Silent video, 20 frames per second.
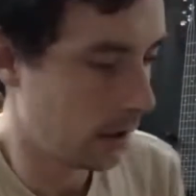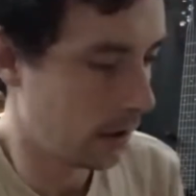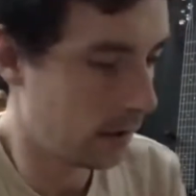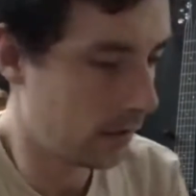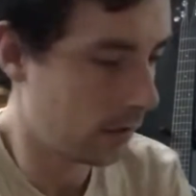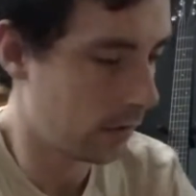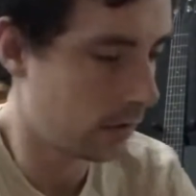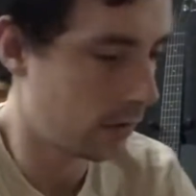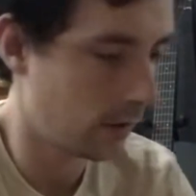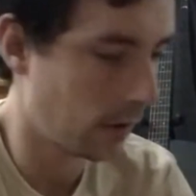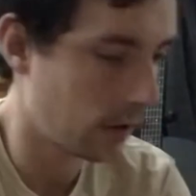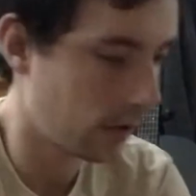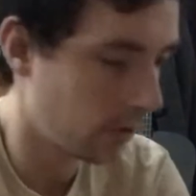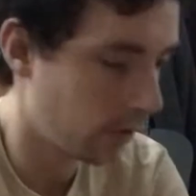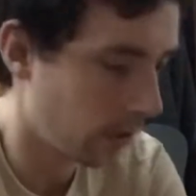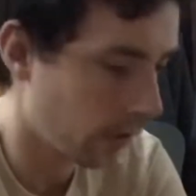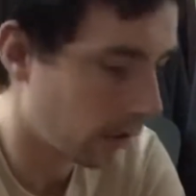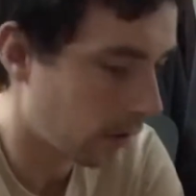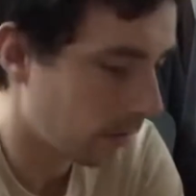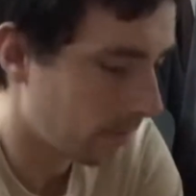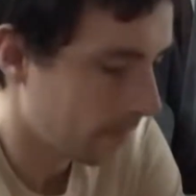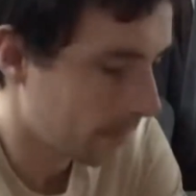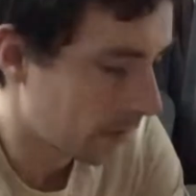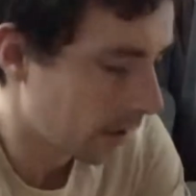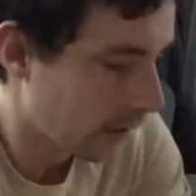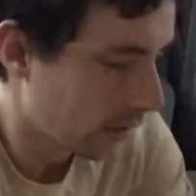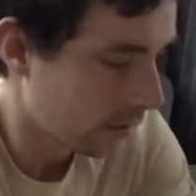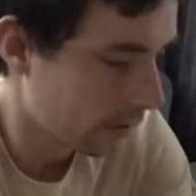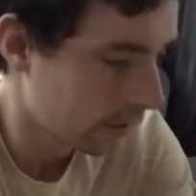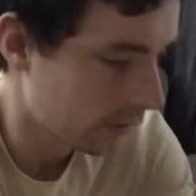Stretch your arms
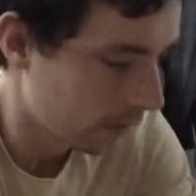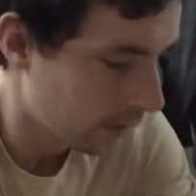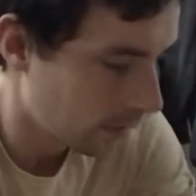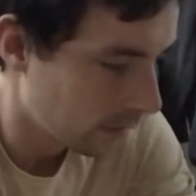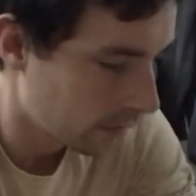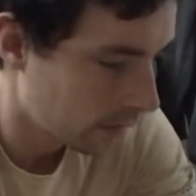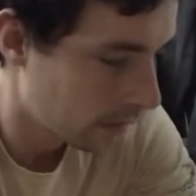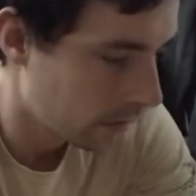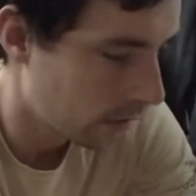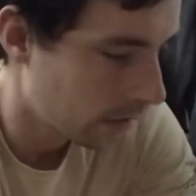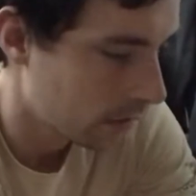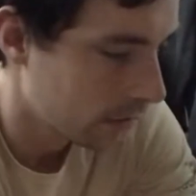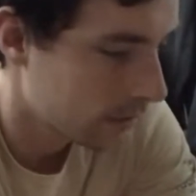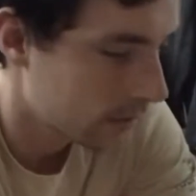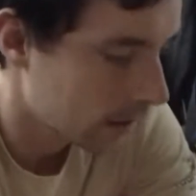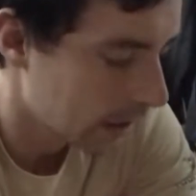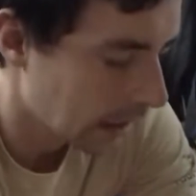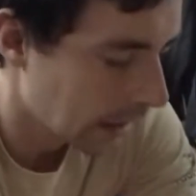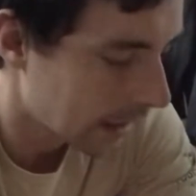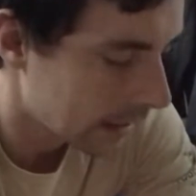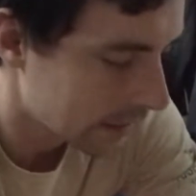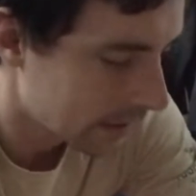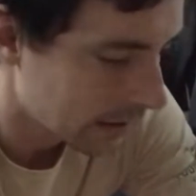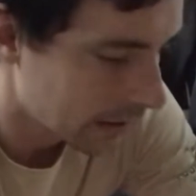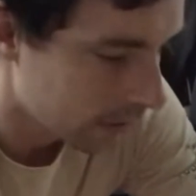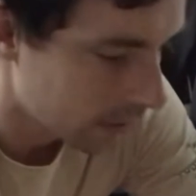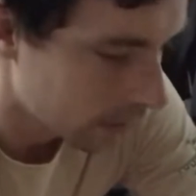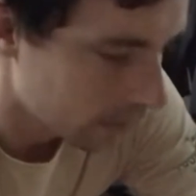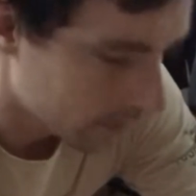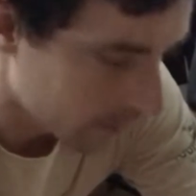out as you slide down
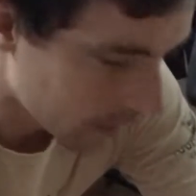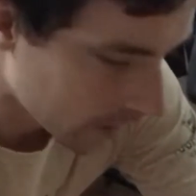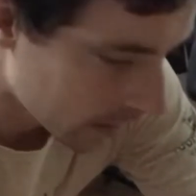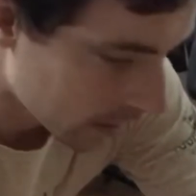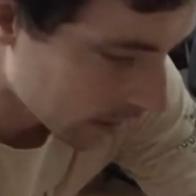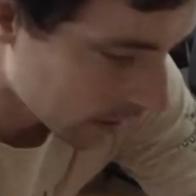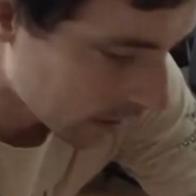over it.